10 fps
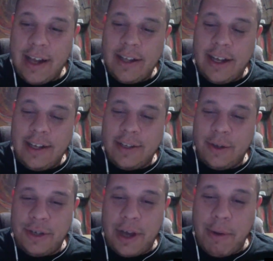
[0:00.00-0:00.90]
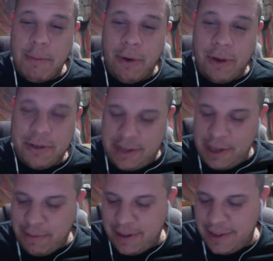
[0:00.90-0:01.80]
I told you I went balls
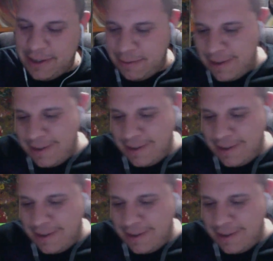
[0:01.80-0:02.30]
deep on this one.